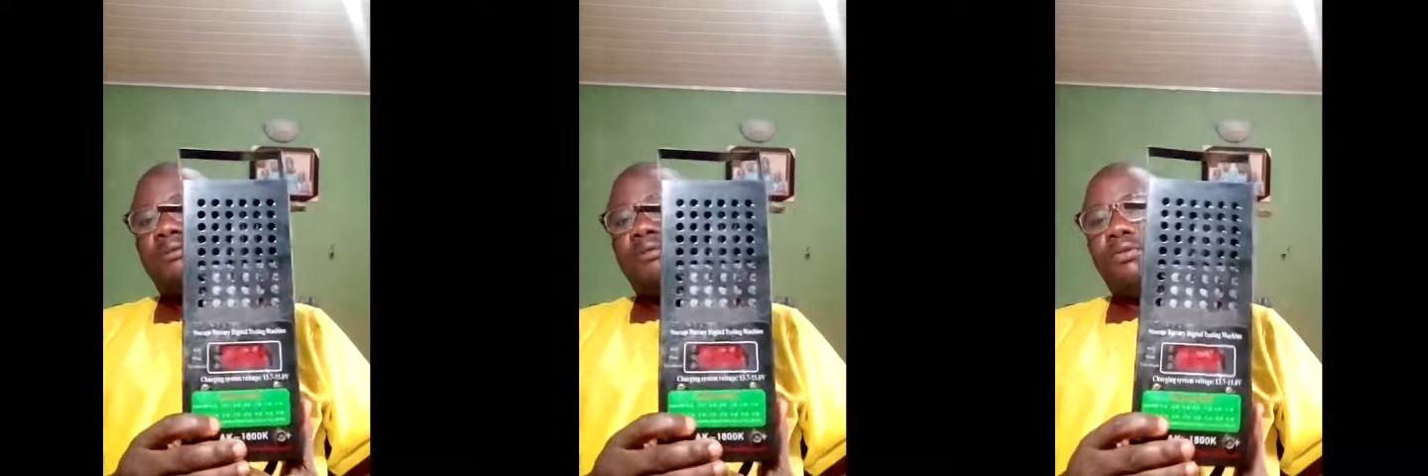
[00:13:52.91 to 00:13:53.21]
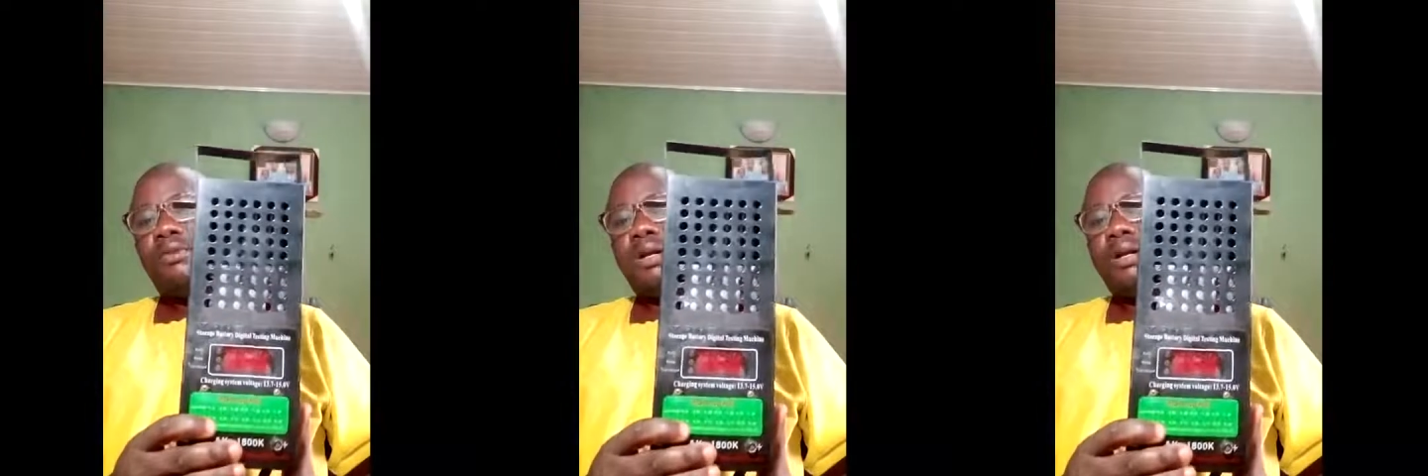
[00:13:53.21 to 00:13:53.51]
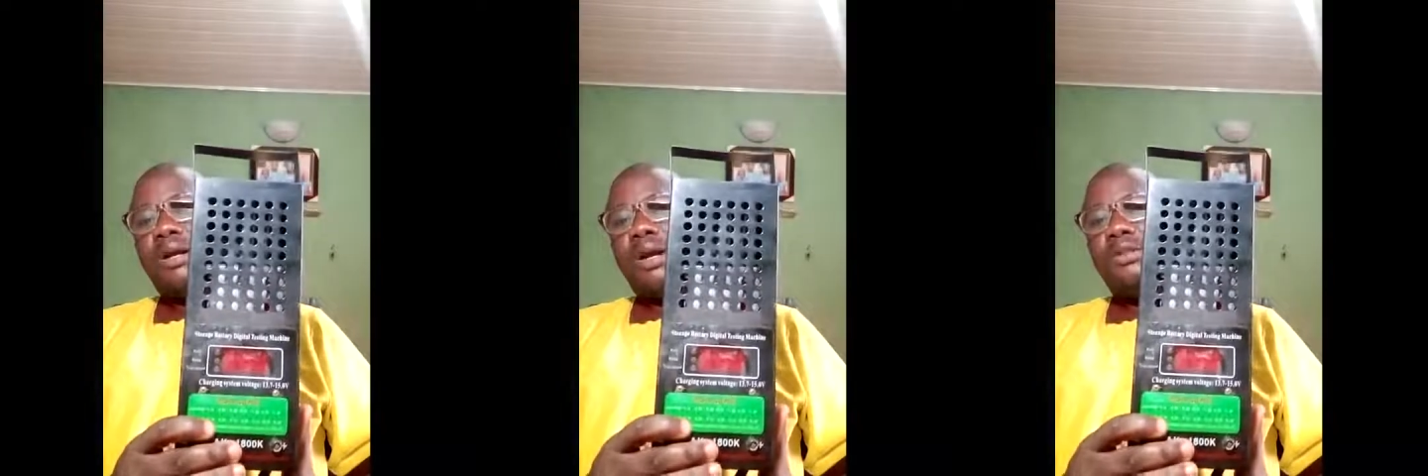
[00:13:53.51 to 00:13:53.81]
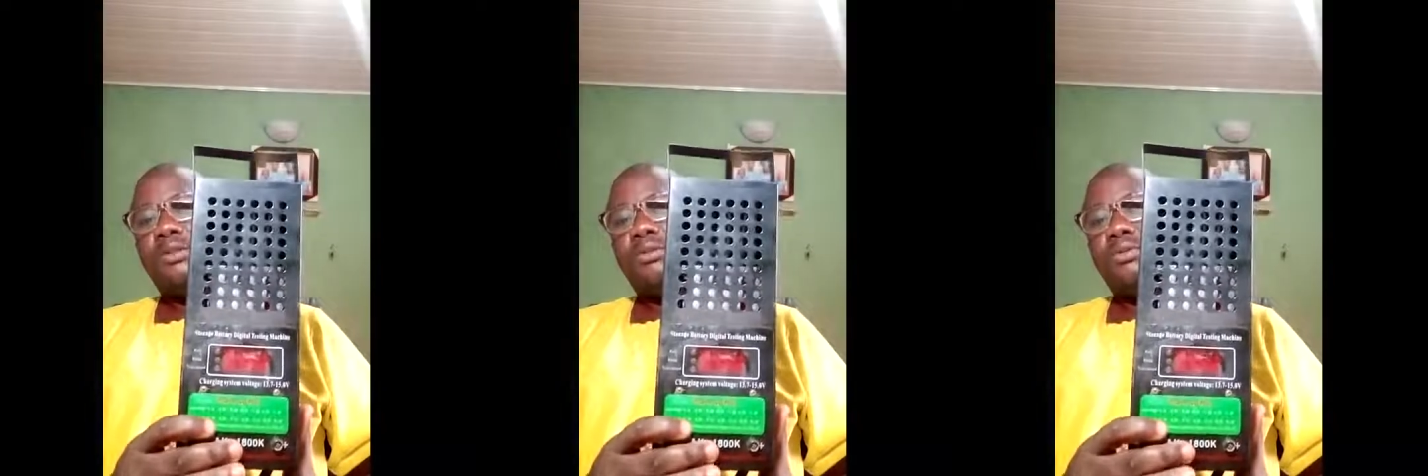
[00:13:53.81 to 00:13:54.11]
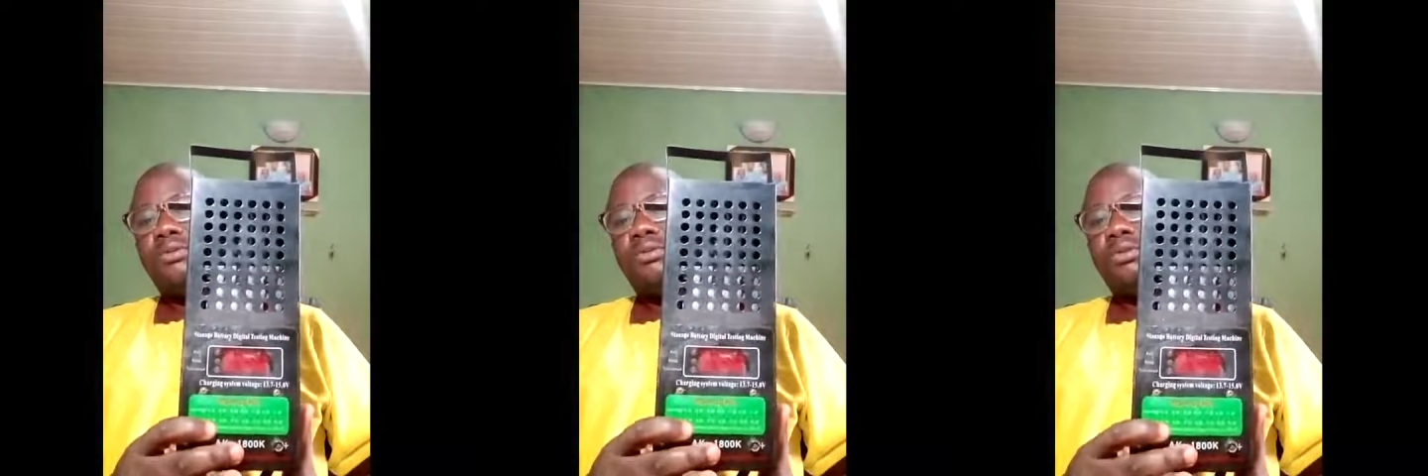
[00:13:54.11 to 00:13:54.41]
volts as
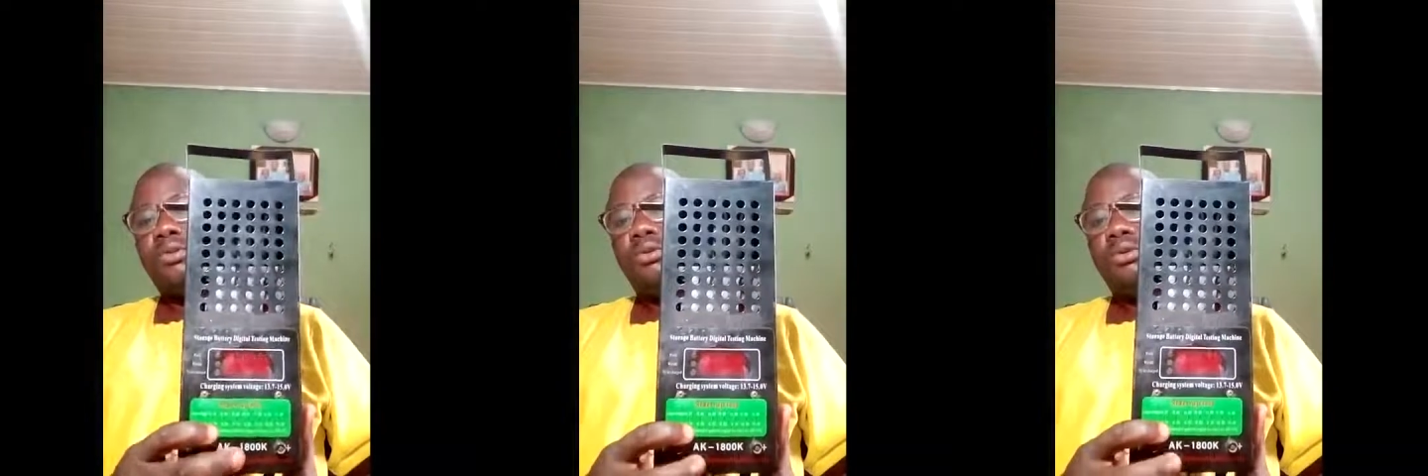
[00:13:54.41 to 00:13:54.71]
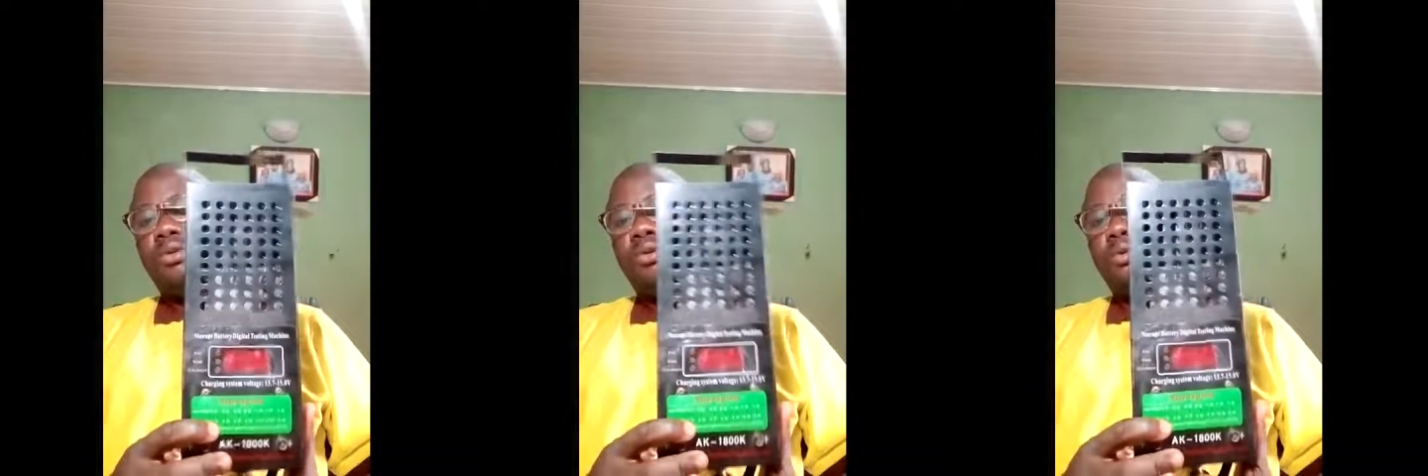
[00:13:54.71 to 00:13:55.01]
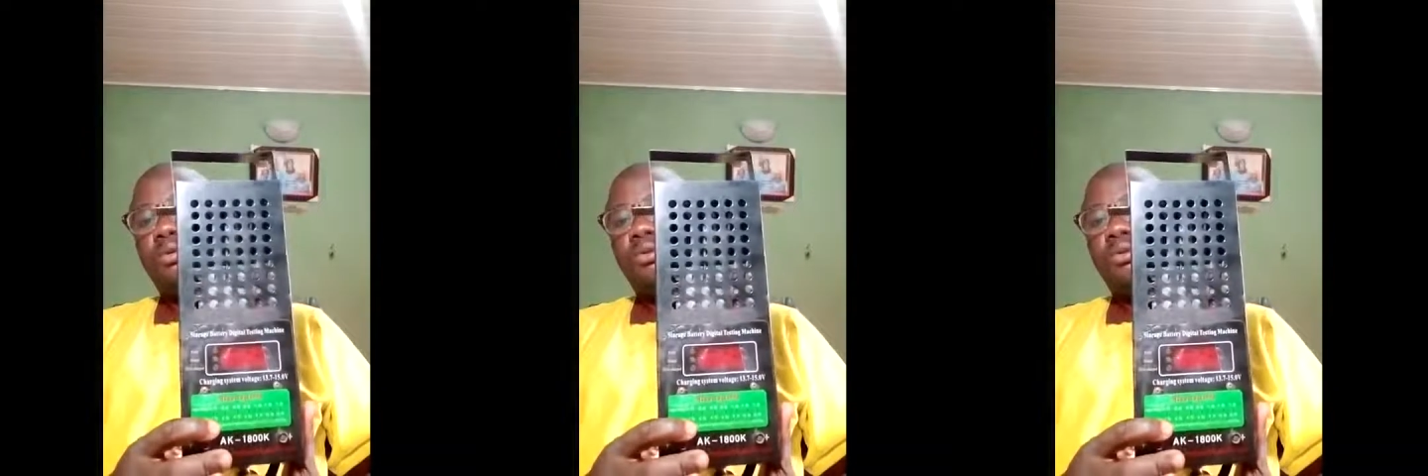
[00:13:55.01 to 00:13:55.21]
you load